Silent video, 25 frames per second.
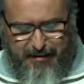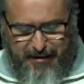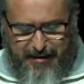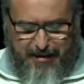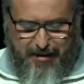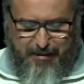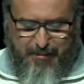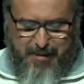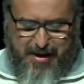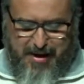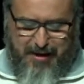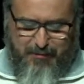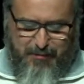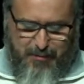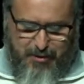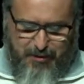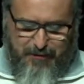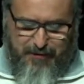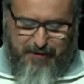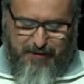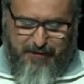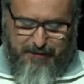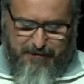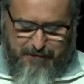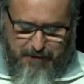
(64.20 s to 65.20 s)
as we
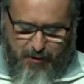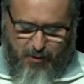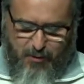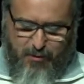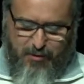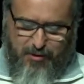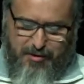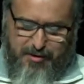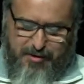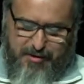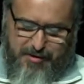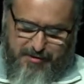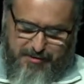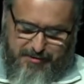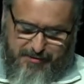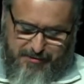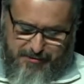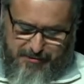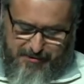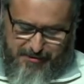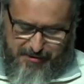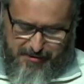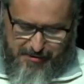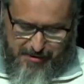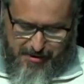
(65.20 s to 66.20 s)
think about moving
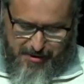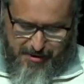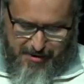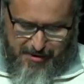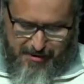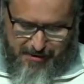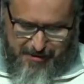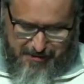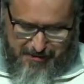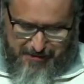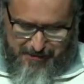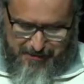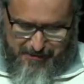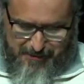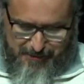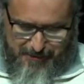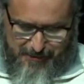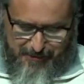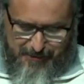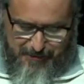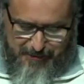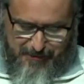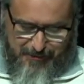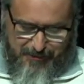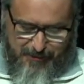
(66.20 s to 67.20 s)
forward.
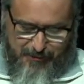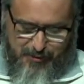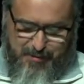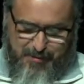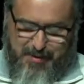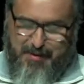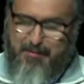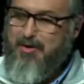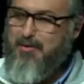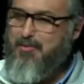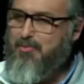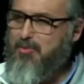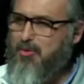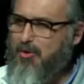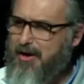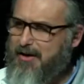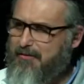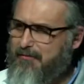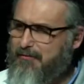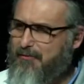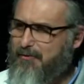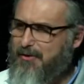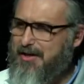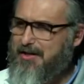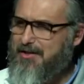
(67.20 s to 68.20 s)
Uh,
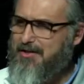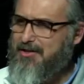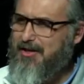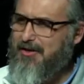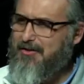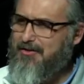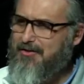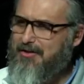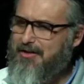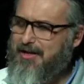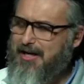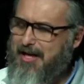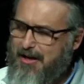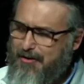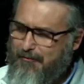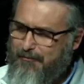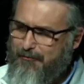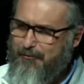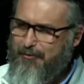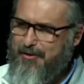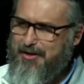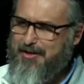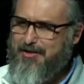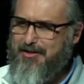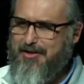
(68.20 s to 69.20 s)
remember to pray for each
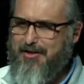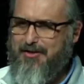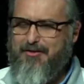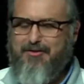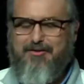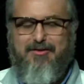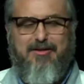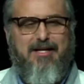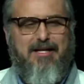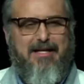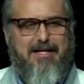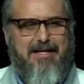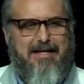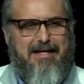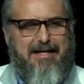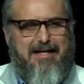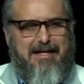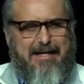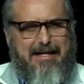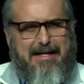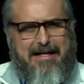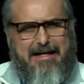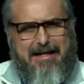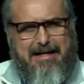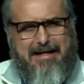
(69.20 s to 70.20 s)
other, care for each
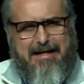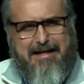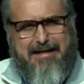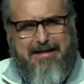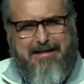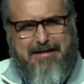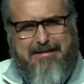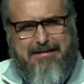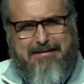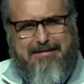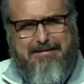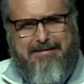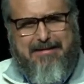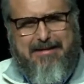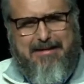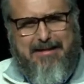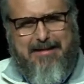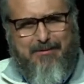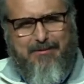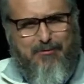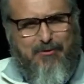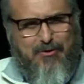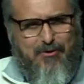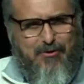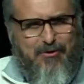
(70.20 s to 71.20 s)
other.
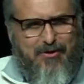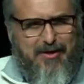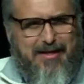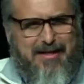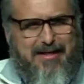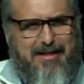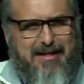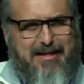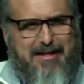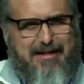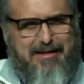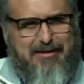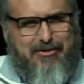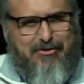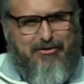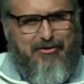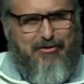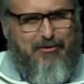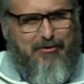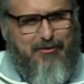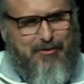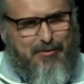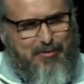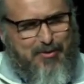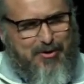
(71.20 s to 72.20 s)
And then we're going to
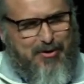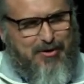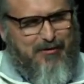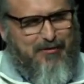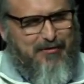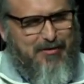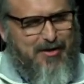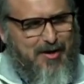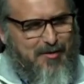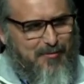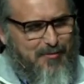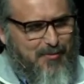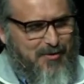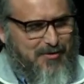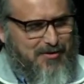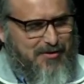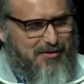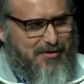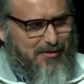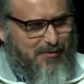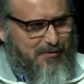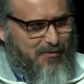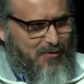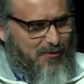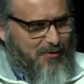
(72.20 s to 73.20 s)
get into the book
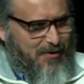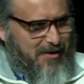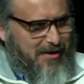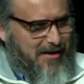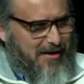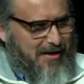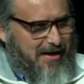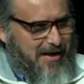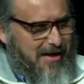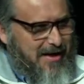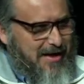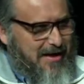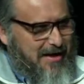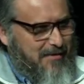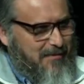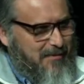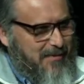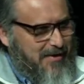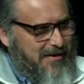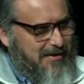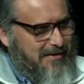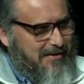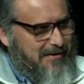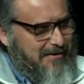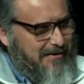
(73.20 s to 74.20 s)
of Numbers this
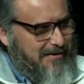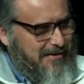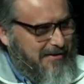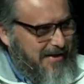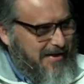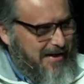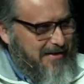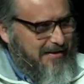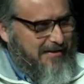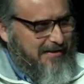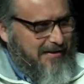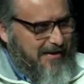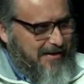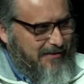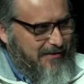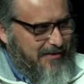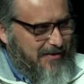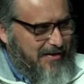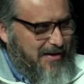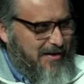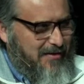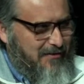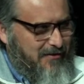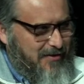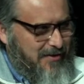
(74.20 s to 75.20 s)
morning. And I am, ex-
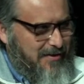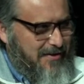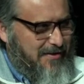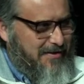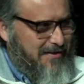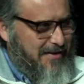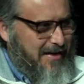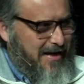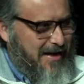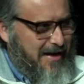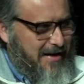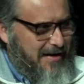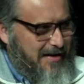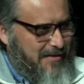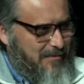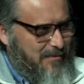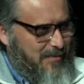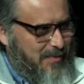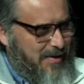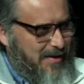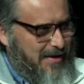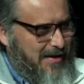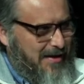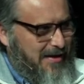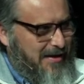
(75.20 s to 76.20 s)
yes, I said I was
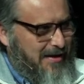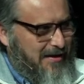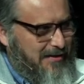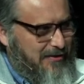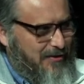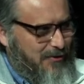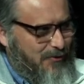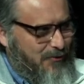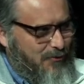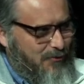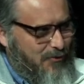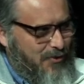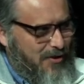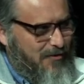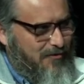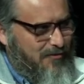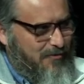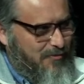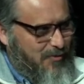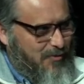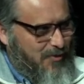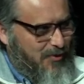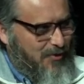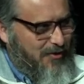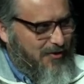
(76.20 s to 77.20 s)
excited, but it is
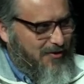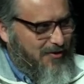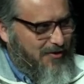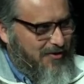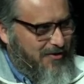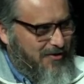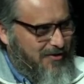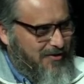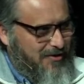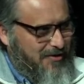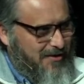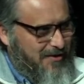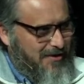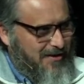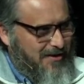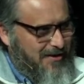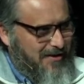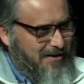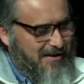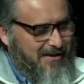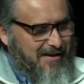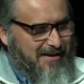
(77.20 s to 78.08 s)
a rough book.